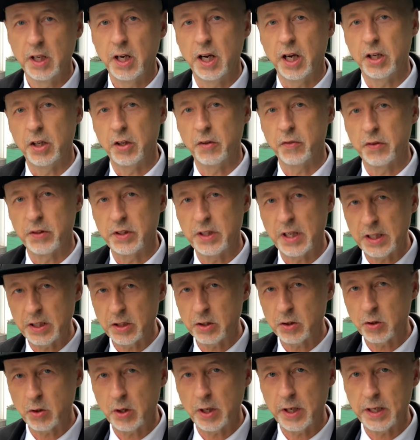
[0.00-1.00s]
enough for
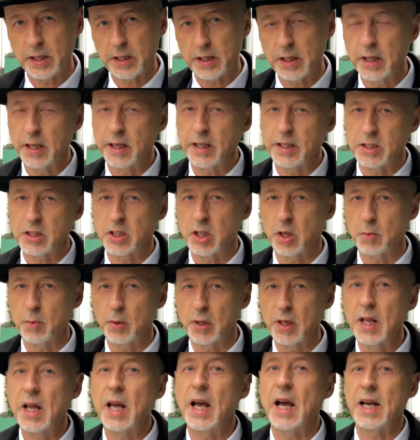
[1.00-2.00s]
Daniel Craig, his
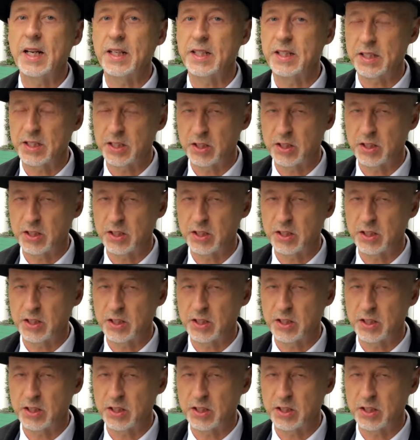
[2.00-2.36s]
double, and his